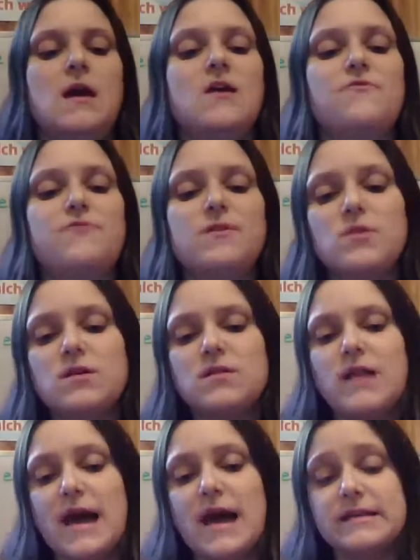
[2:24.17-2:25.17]
if we were in
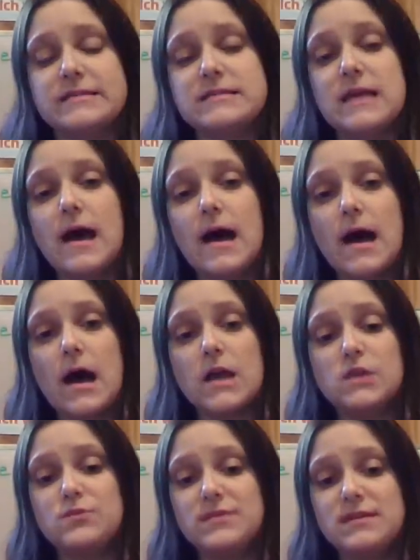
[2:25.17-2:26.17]
class uh,
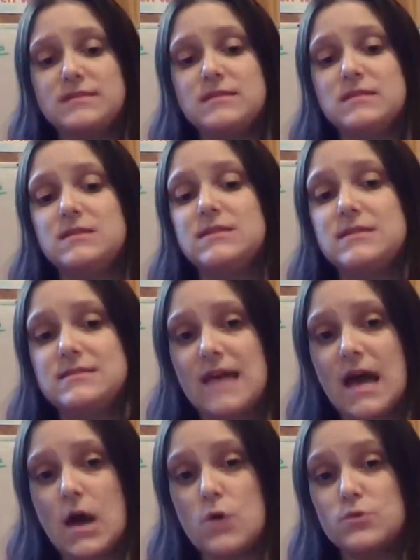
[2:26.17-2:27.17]
you would listen to the
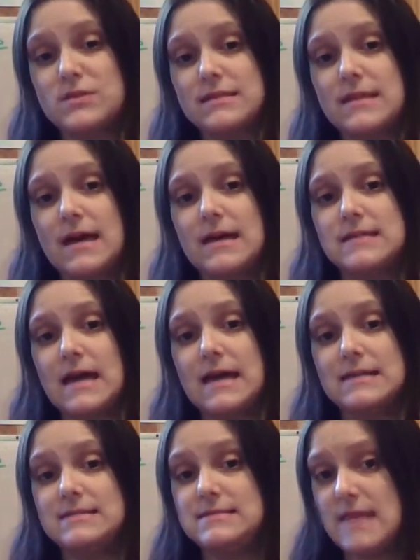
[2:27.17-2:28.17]
sound that
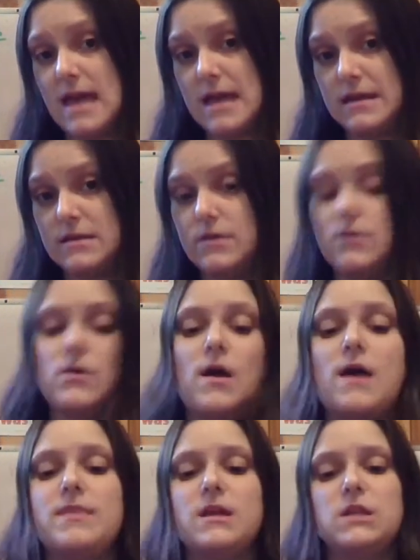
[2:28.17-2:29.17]
i say
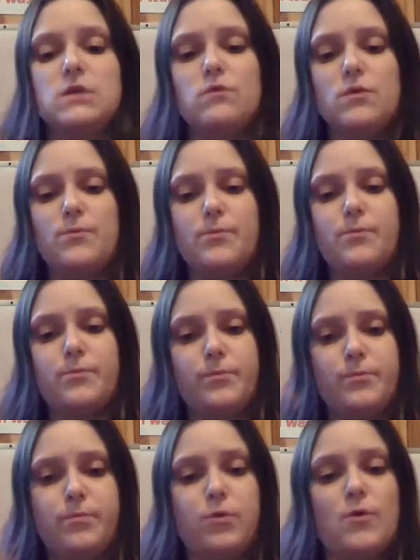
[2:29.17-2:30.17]
and then you would
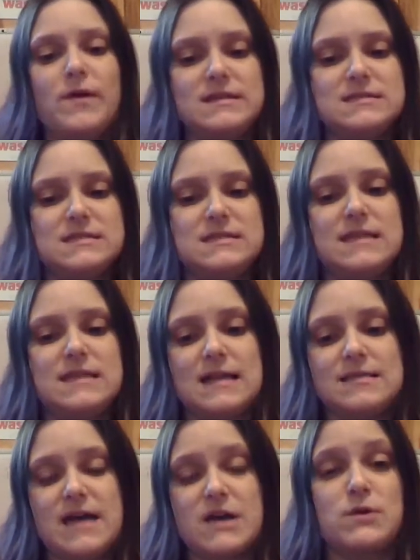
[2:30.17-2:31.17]
point to
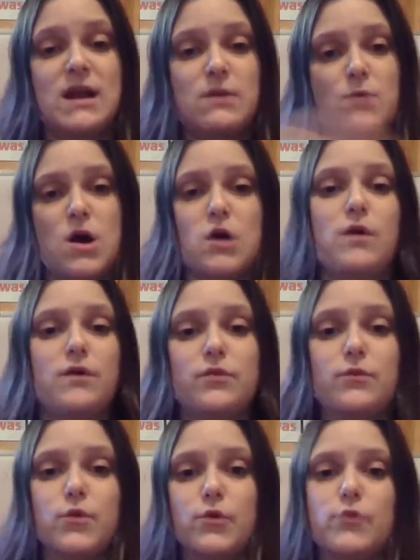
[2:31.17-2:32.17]
that letter, and I'd walk around the
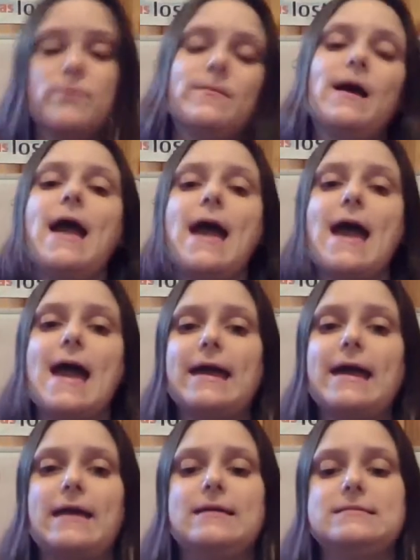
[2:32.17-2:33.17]
room
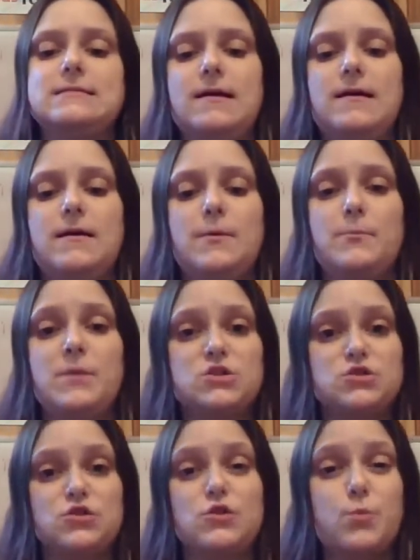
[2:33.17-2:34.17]
and um, make
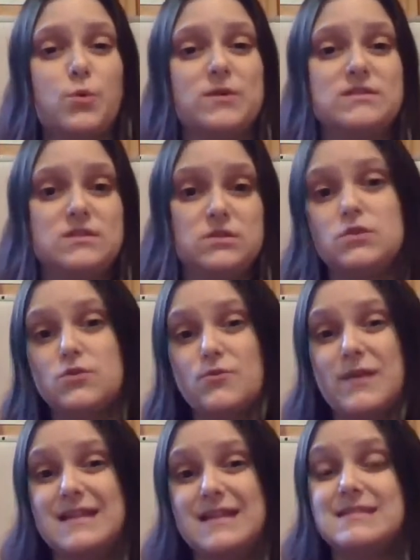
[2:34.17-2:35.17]
sure you're pointing to the
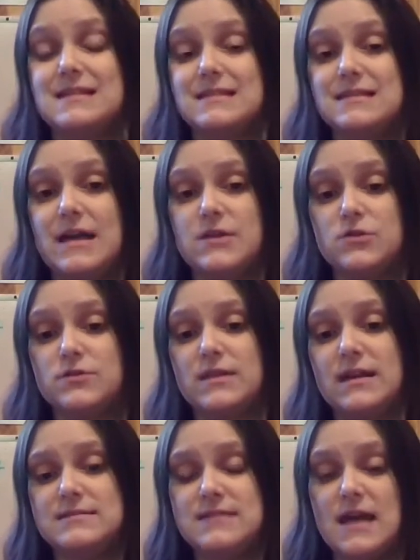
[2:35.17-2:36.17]
right letter that
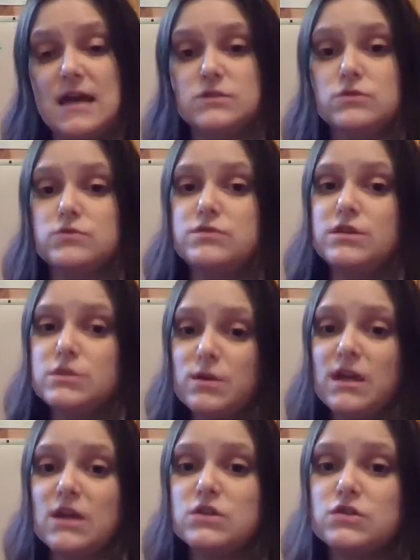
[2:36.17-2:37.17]
I said. So since we
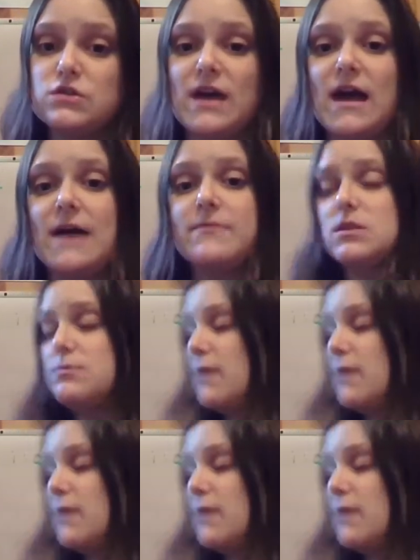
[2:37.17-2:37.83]
can't do that, that's